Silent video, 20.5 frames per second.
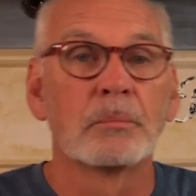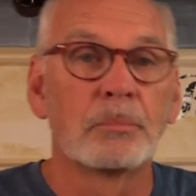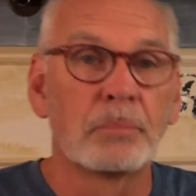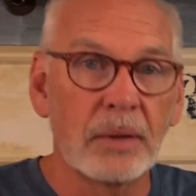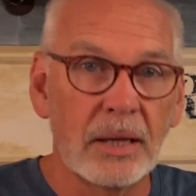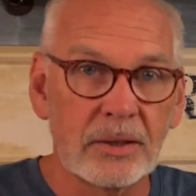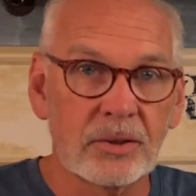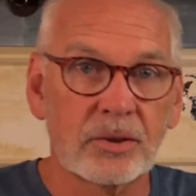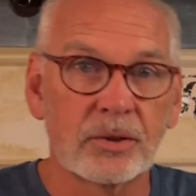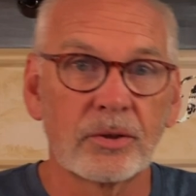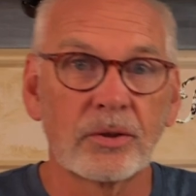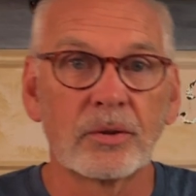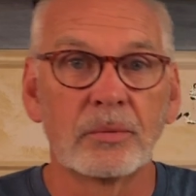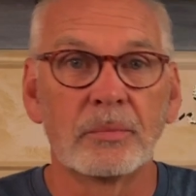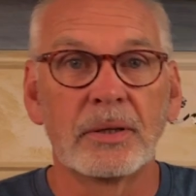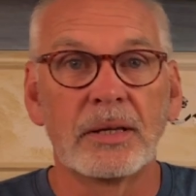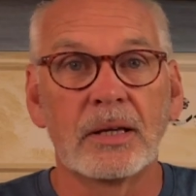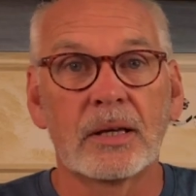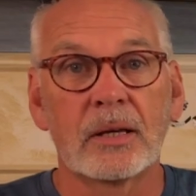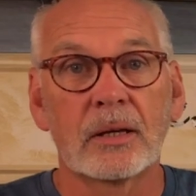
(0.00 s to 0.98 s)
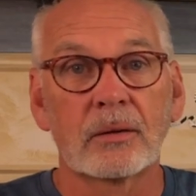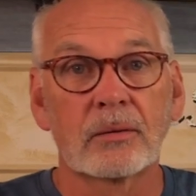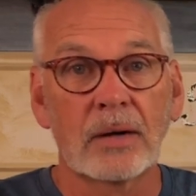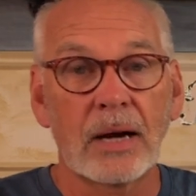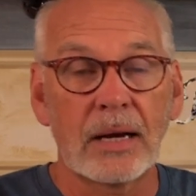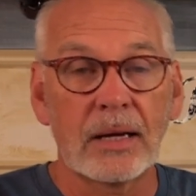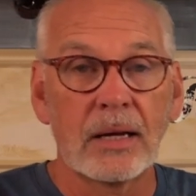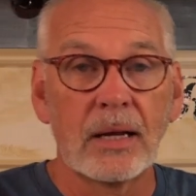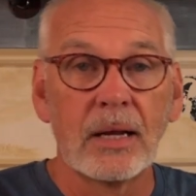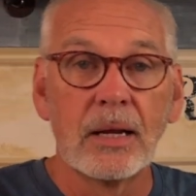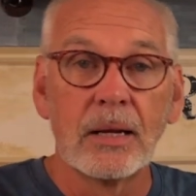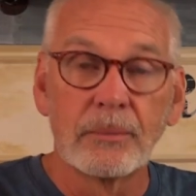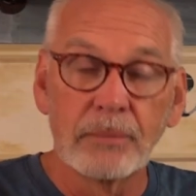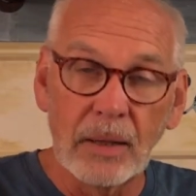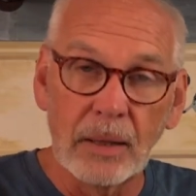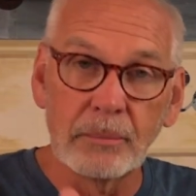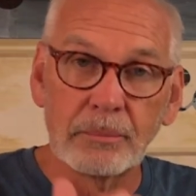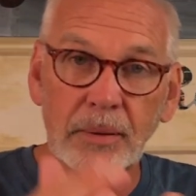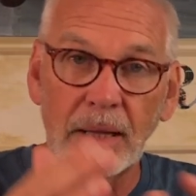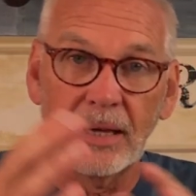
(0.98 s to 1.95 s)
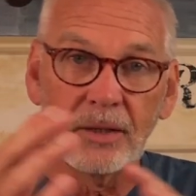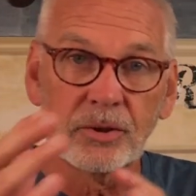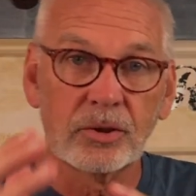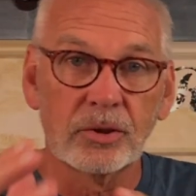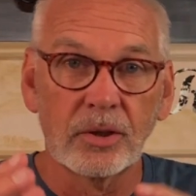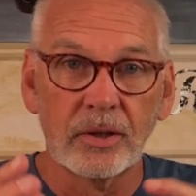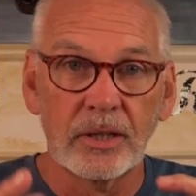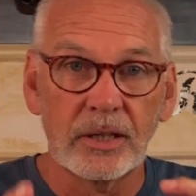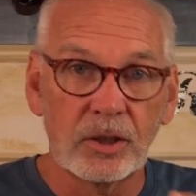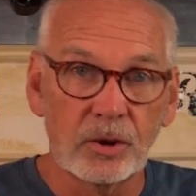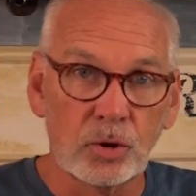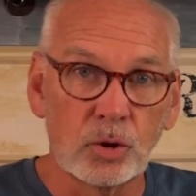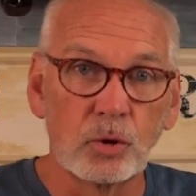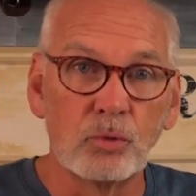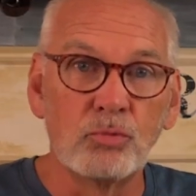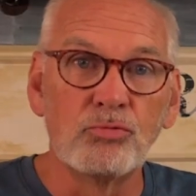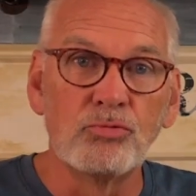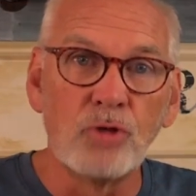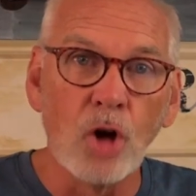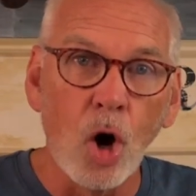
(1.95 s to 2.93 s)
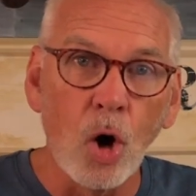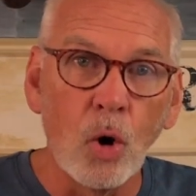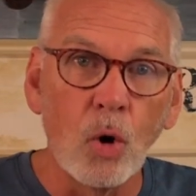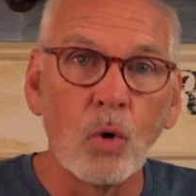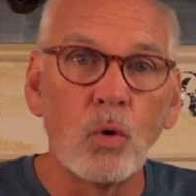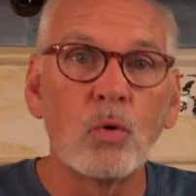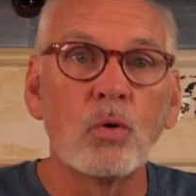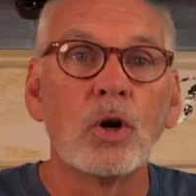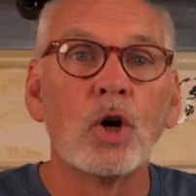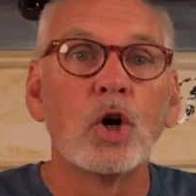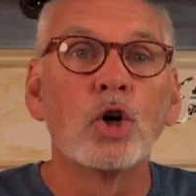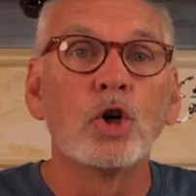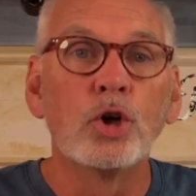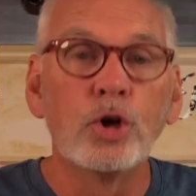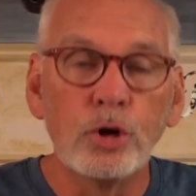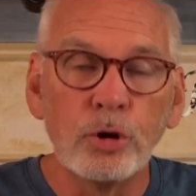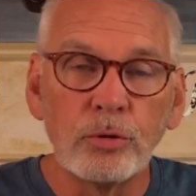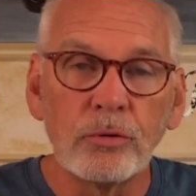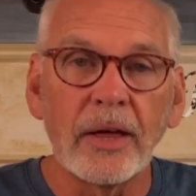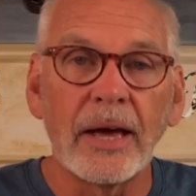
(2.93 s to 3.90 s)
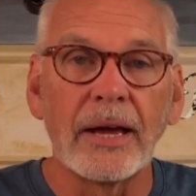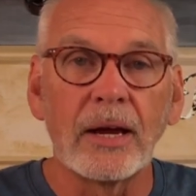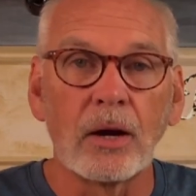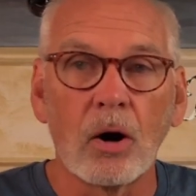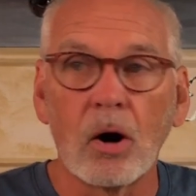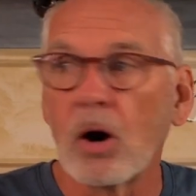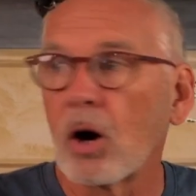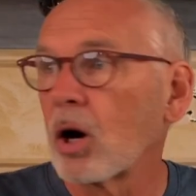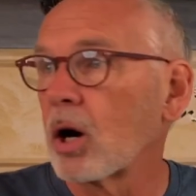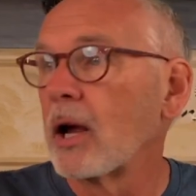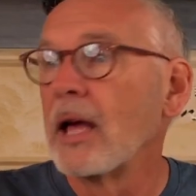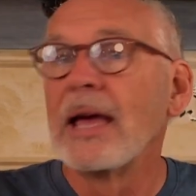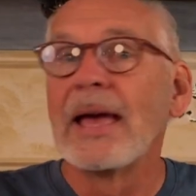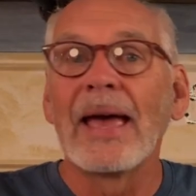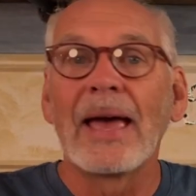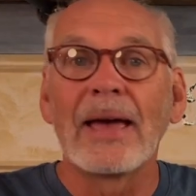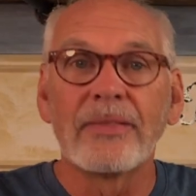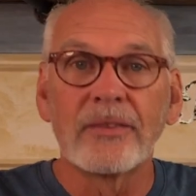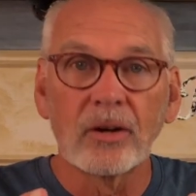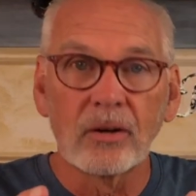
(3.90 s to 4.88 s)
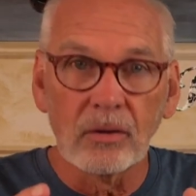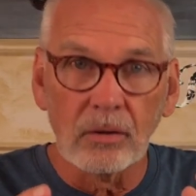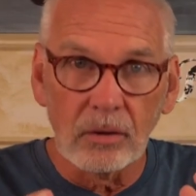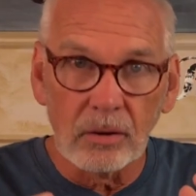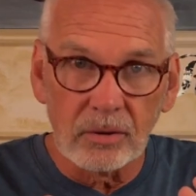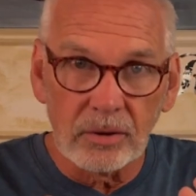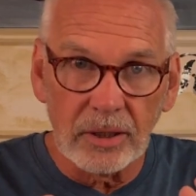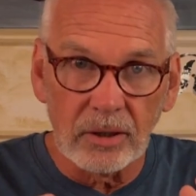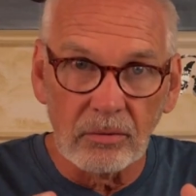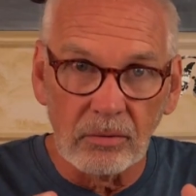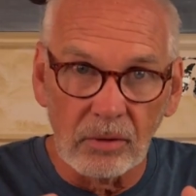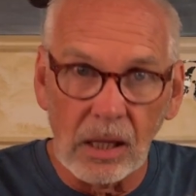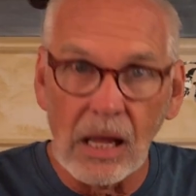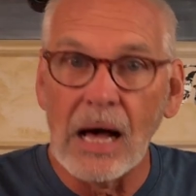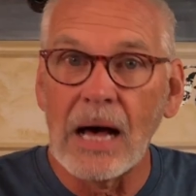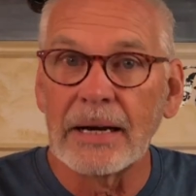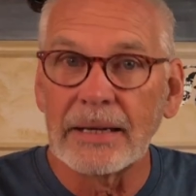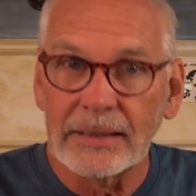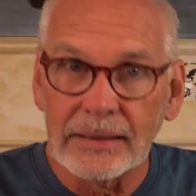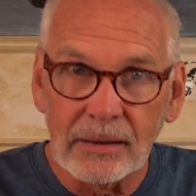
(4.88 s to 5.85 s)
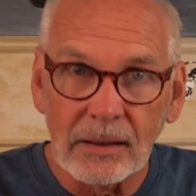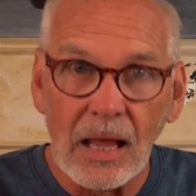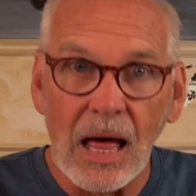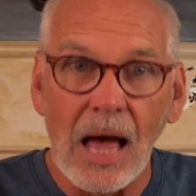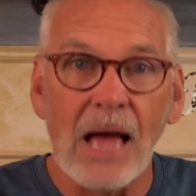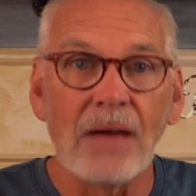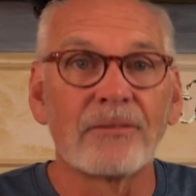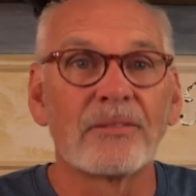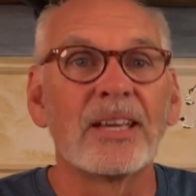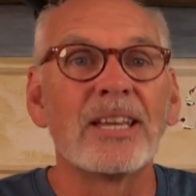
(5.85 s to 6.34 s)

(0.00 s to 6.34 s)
Blessed are the meek, right? But blessed are these who know who they are and their lot in life,